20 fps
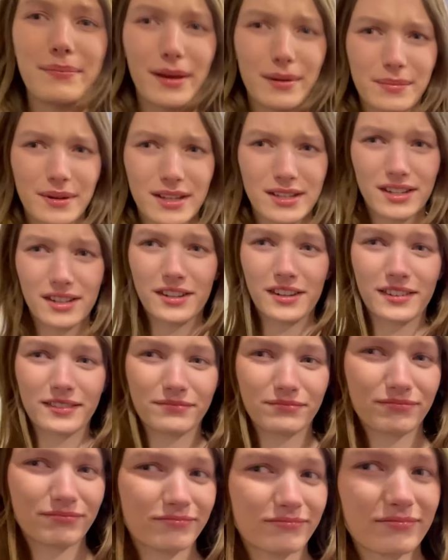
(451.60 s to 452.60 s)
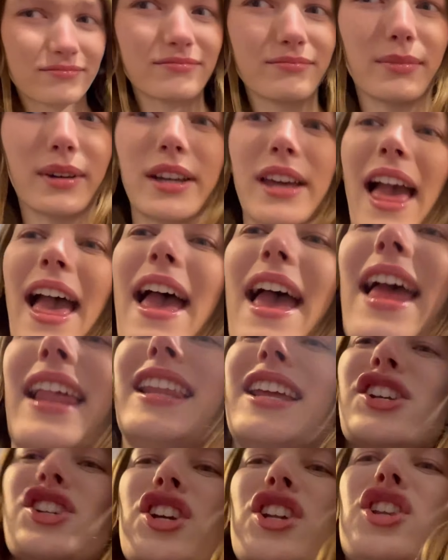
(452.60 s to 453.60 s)
maybe it didn't. My hair
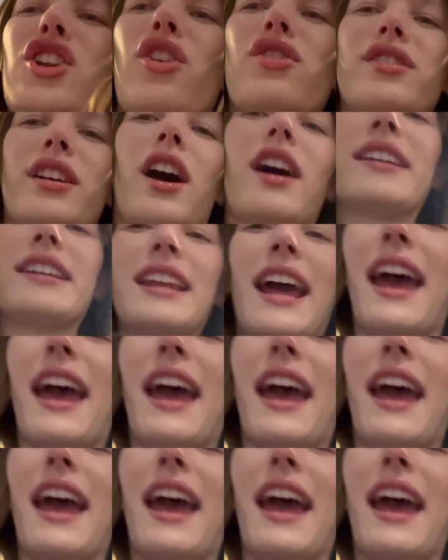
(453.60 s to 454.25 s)
literally looks like I need a